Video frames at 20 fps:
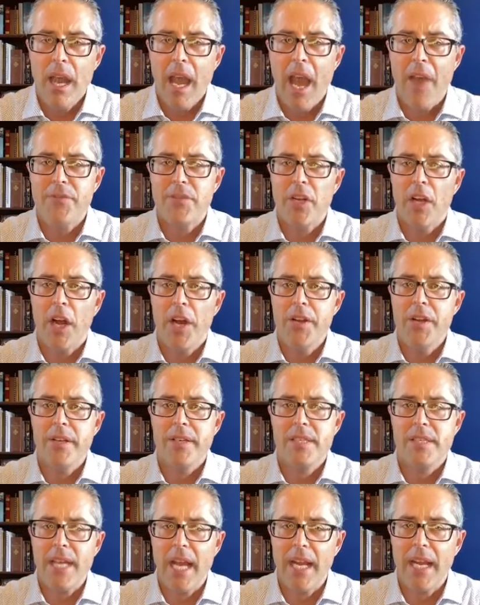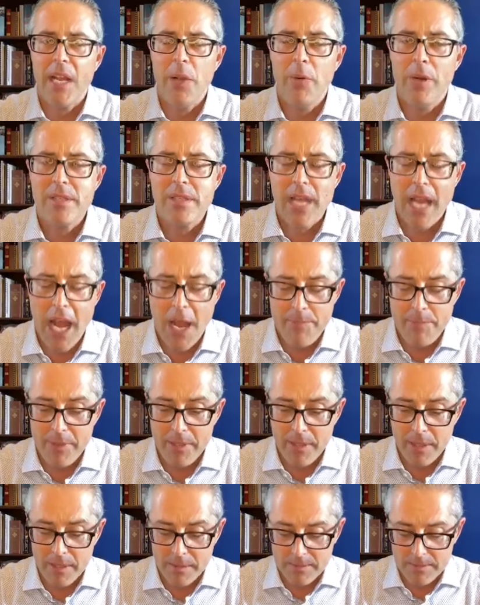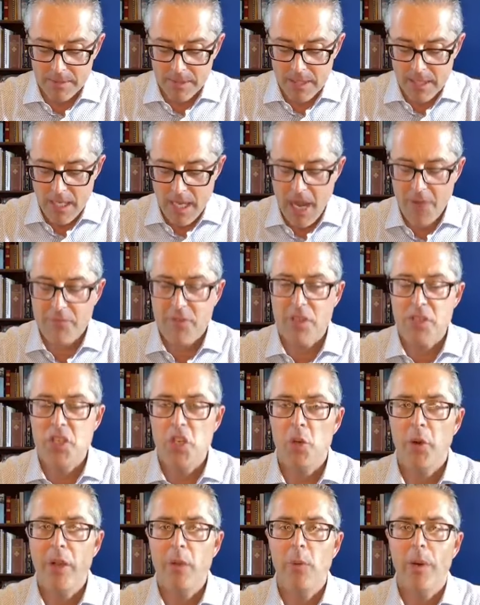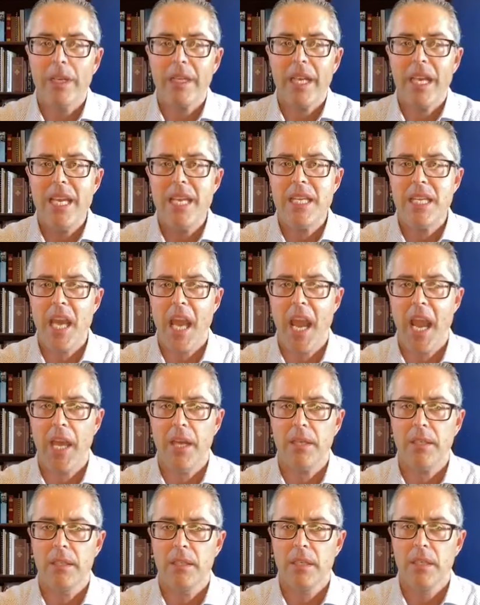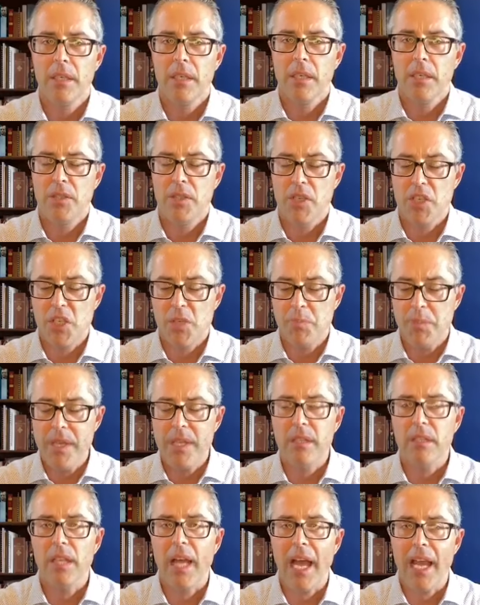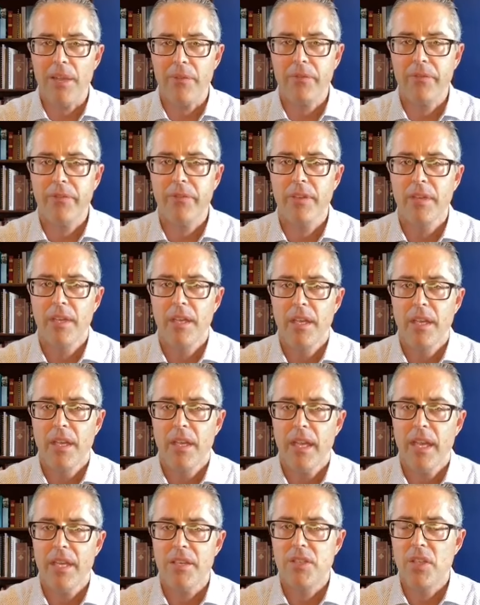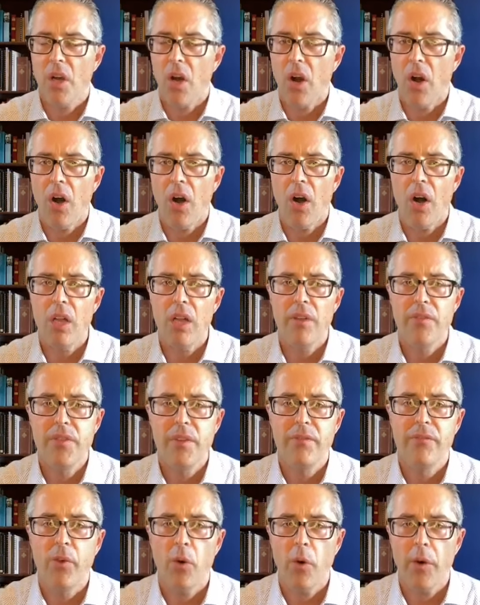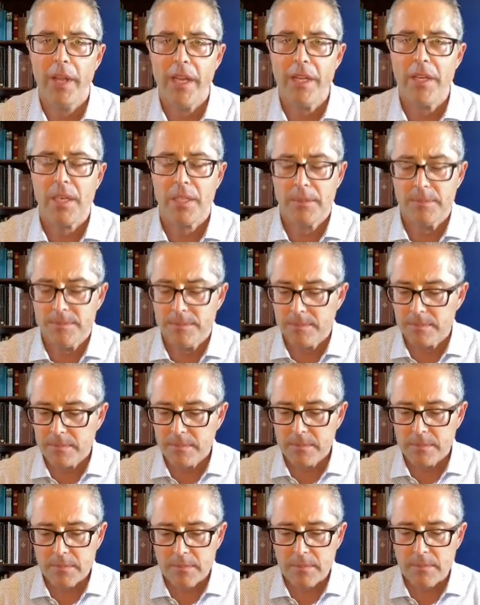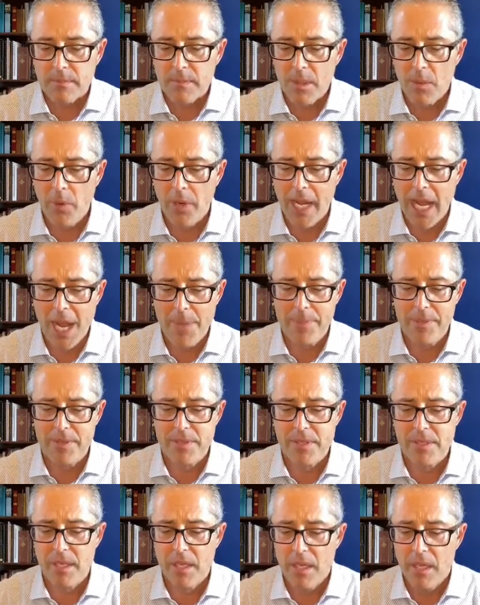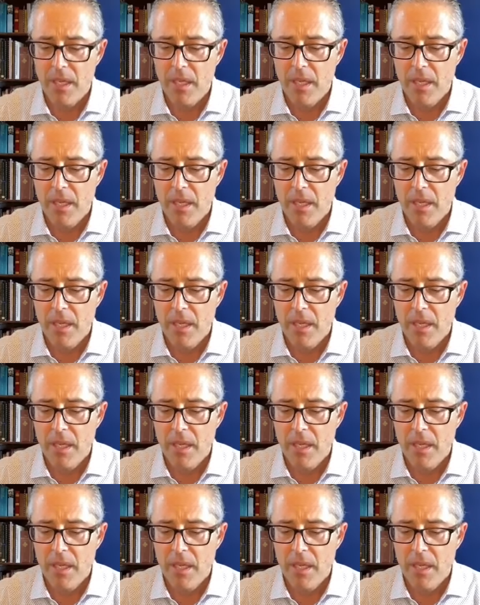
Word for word: after understanding what's happened, after doing what he can to speak life into all of the void. What happens?